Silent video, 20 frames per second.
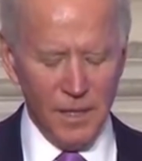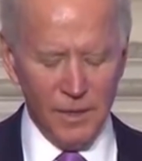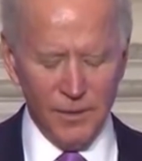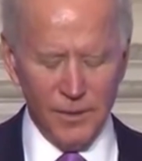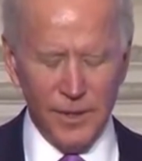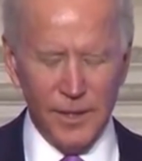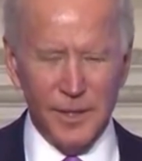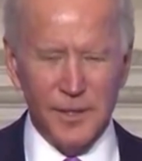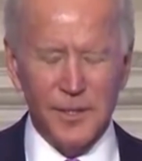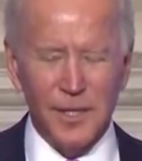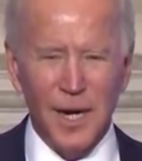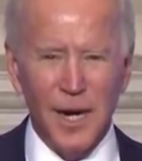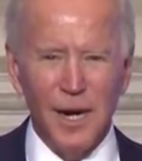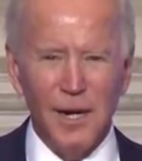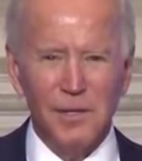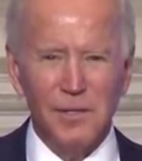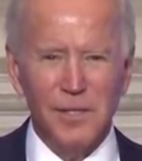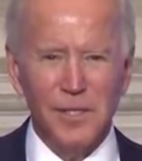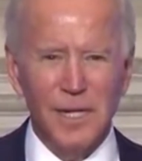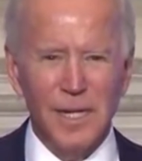the
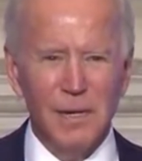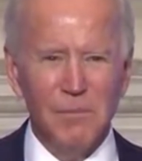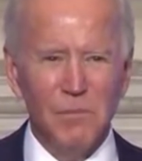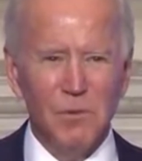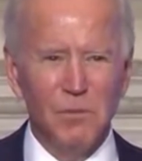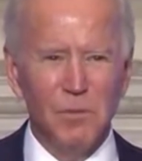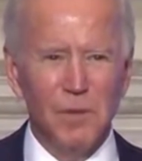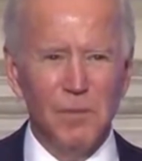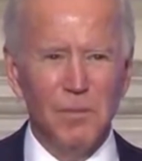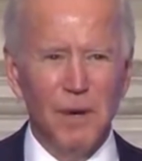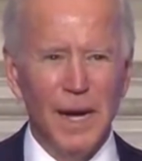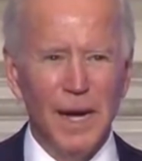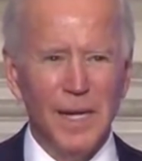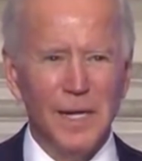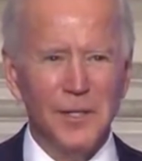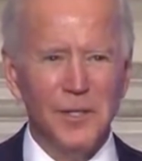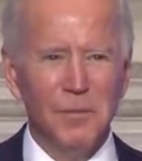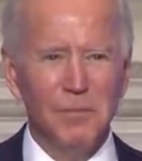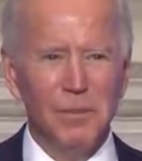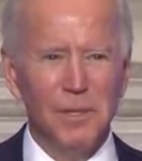entire team will be back
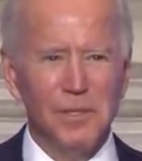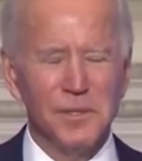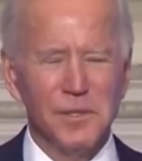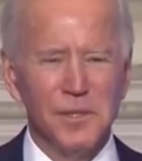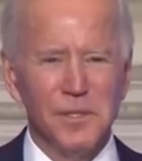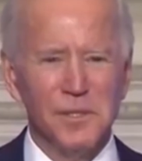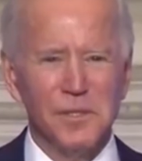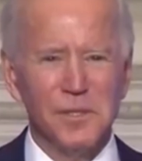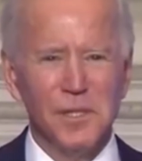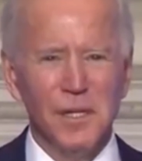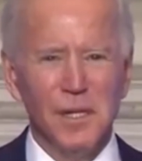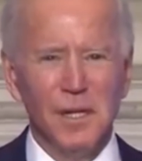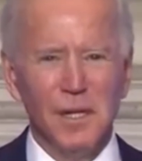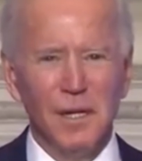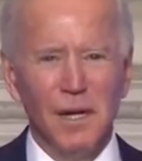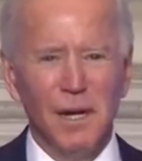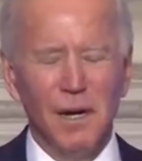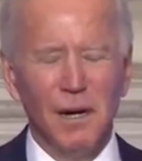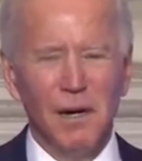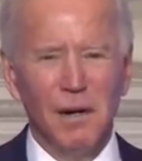in the business
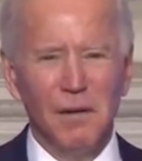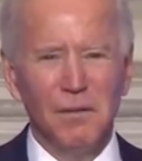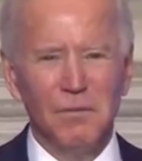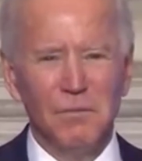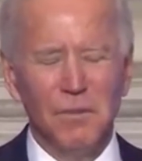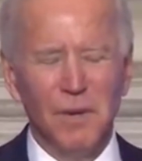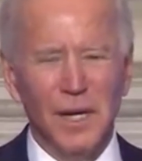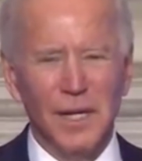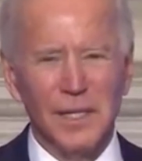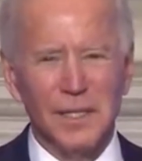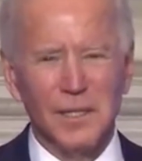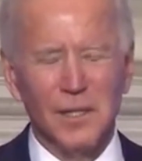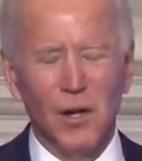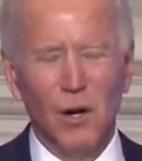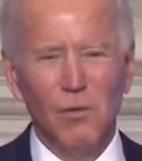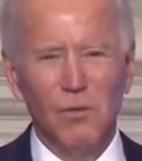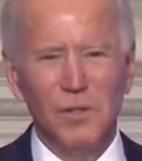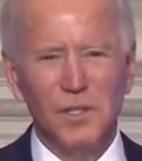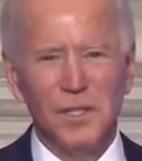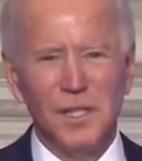of my
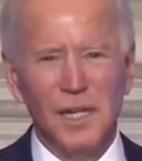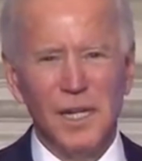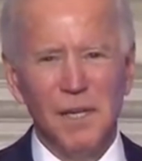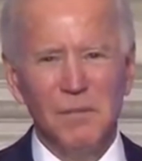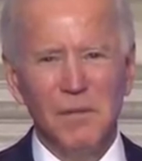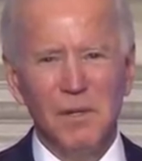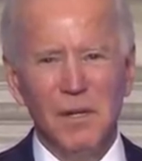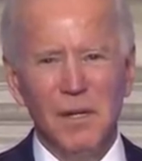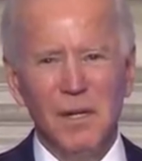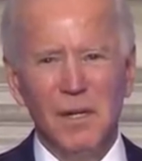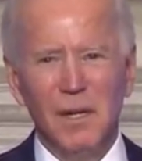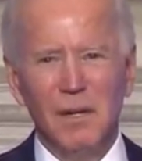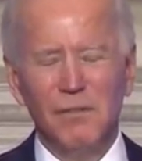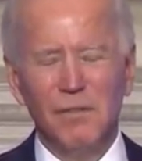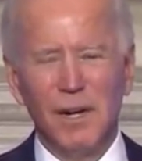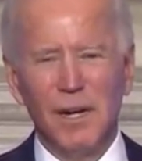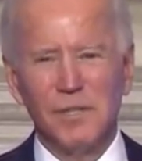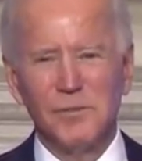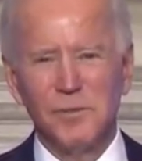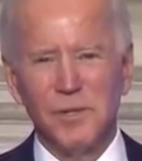COVID team of
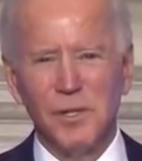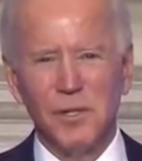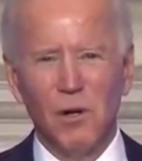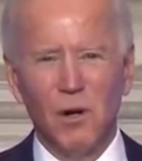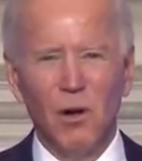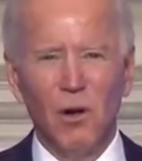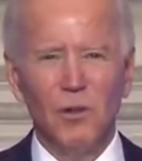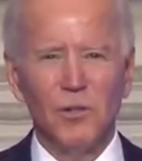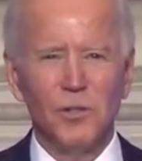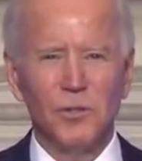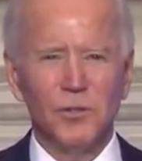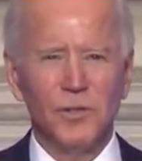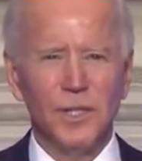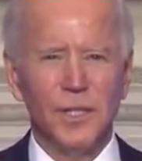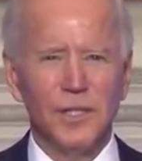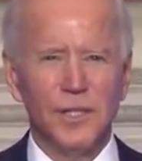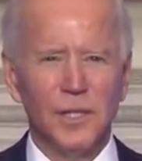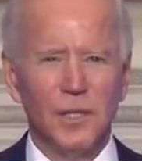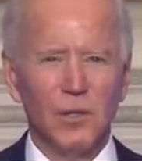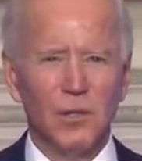answering all your
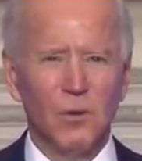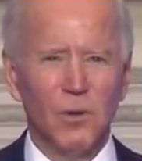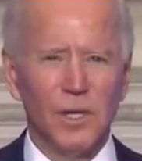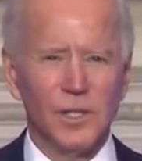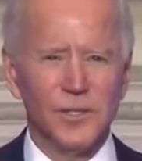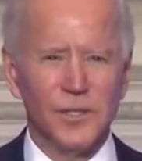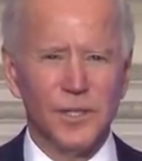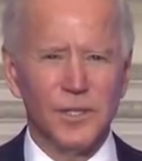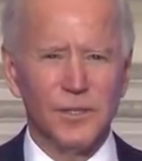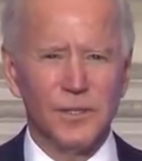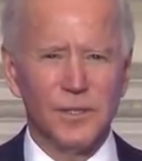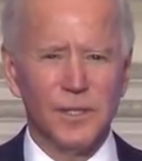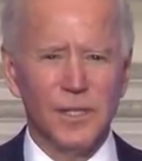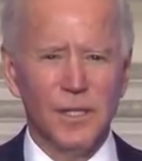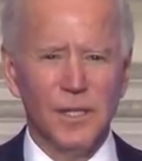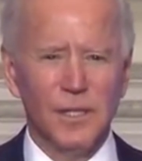detailed questions.